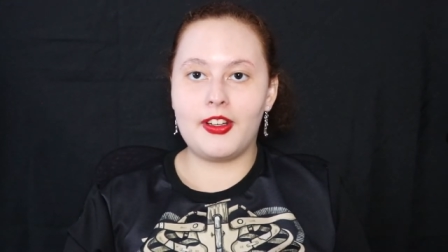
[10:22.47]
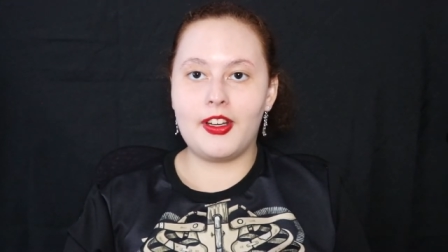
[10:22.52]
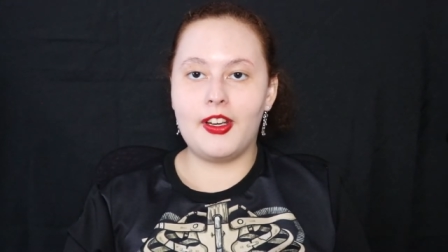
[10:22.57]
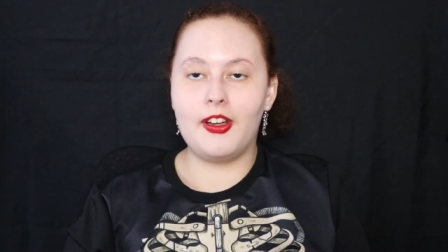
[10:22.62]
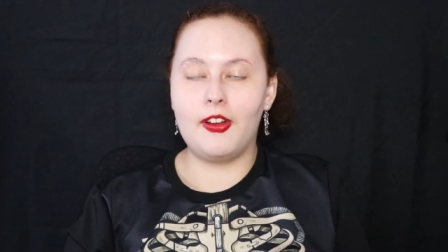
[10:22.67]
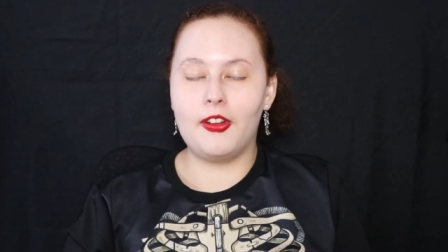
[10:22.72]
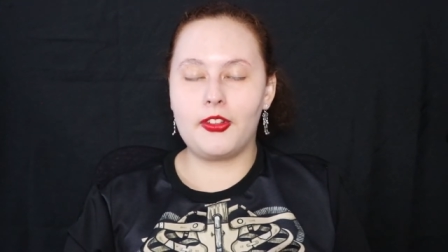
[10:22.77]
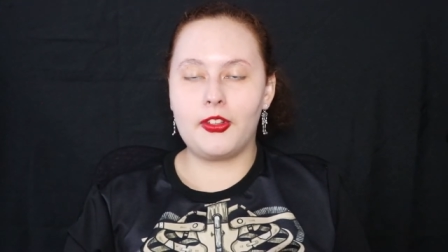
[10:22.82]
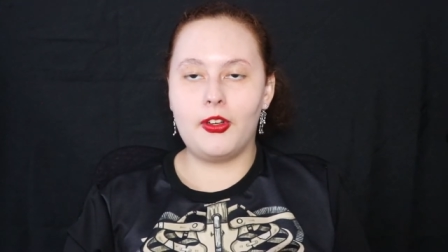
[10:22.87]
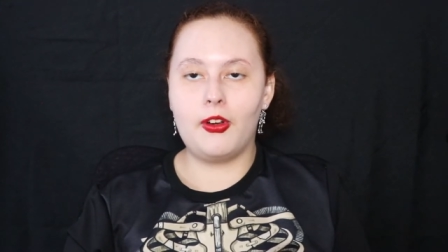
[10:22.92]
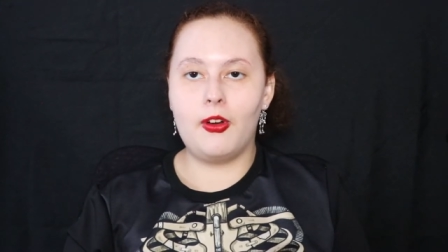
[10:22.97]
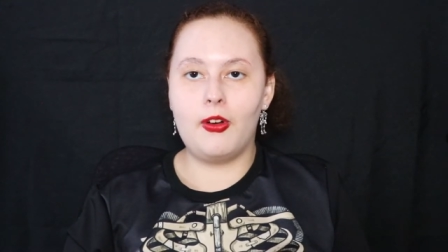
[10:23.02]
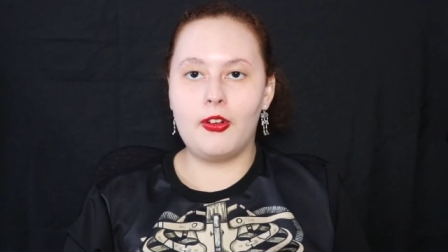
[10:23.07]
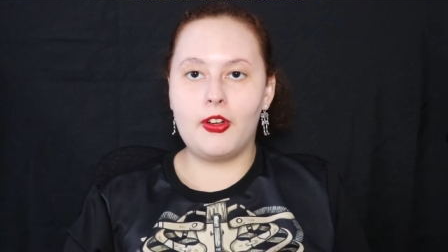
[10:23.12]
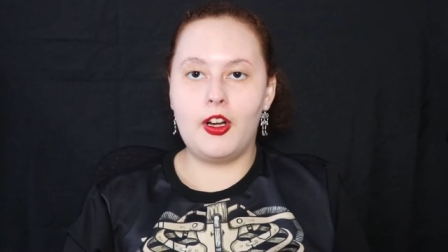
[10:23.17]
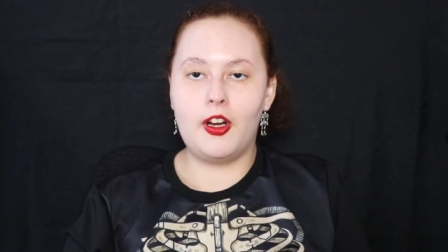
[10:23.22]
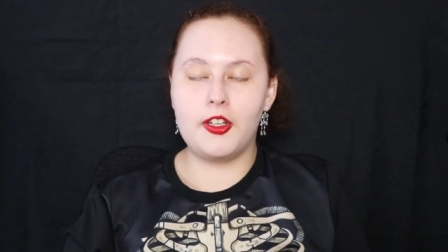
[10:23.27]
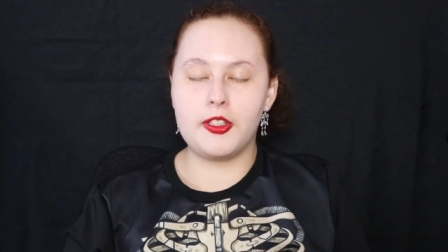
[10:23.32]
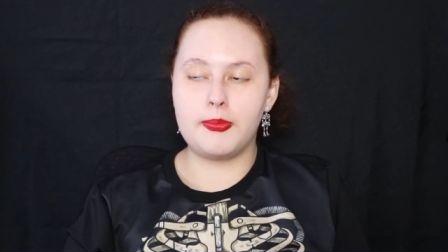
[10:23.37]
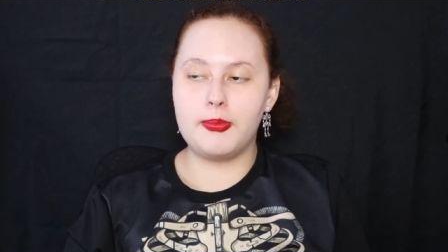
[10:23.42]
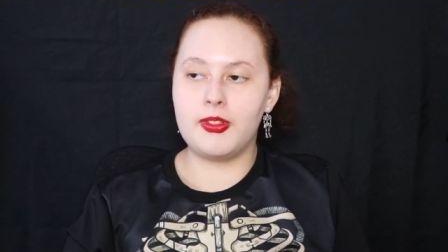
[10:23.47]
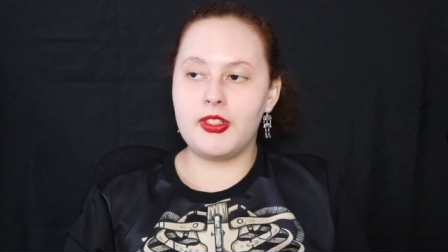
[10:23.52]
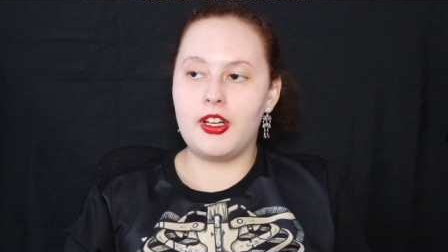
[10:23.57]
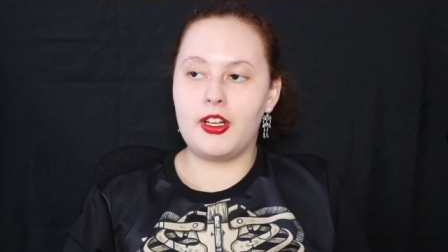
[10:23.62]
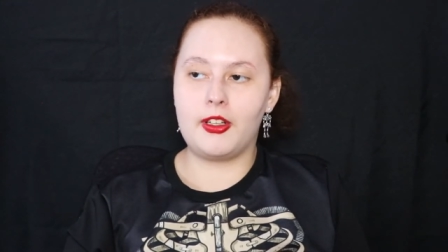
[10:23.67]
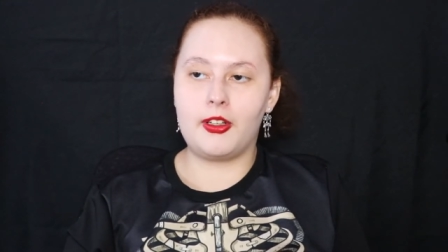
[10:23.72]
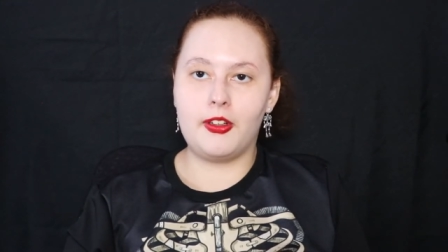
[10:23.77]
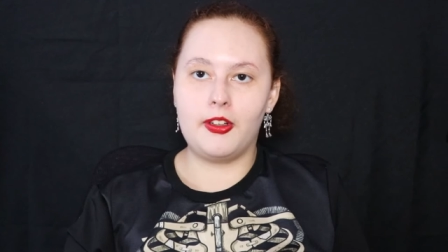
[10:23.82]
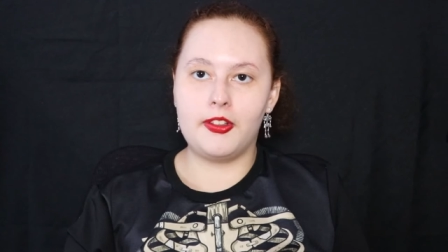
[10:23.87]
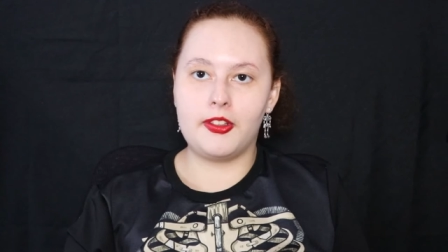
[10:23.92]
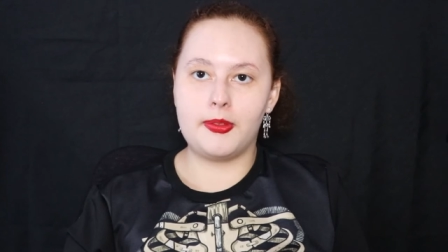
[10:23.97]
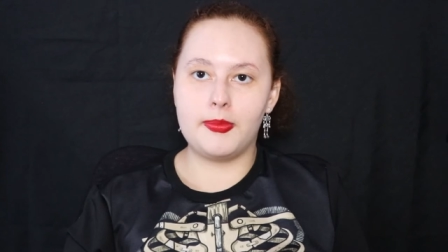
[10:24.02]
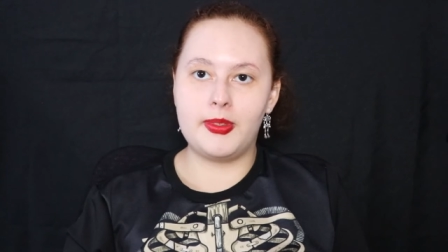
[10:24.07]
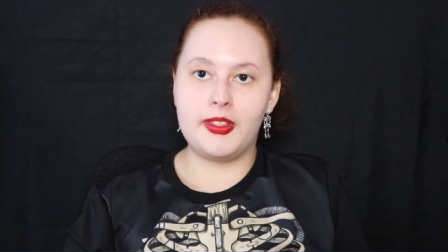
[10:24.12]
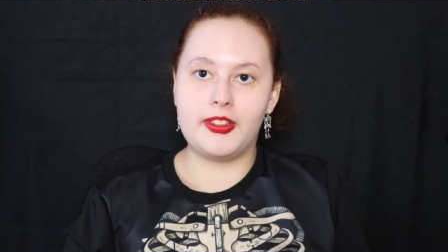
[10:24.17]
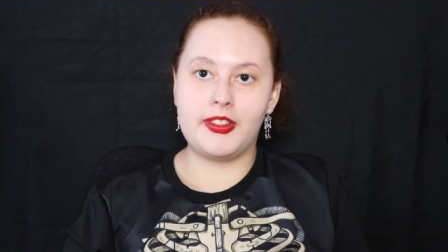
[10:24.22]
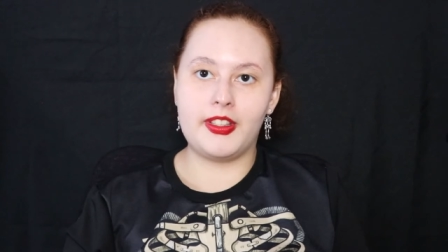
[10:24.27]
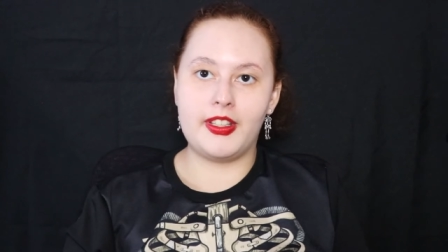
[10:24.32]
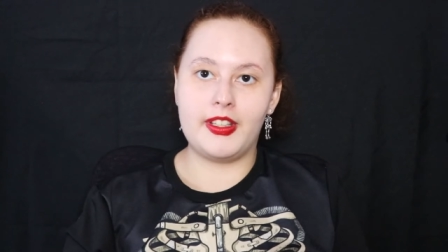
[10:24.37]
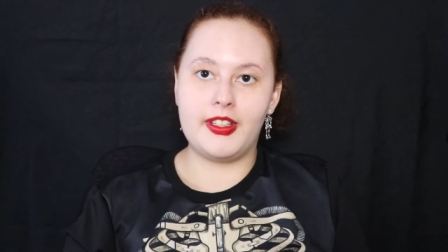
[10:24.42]
kills her own husband on
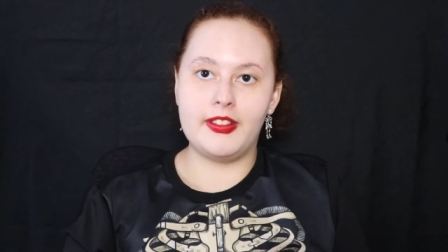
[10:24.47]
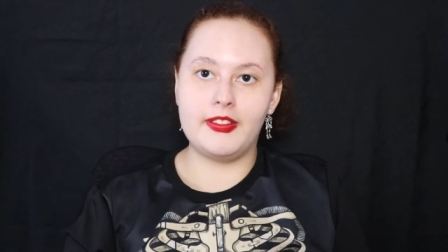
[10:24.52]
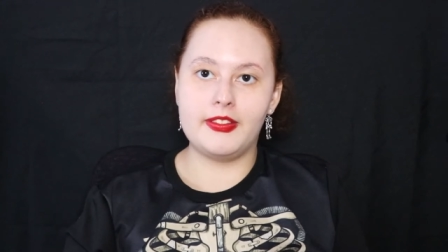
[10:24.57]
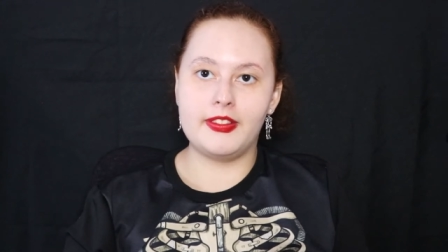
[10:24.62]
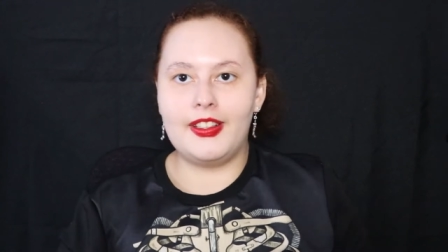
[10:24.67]
Christmas Eve,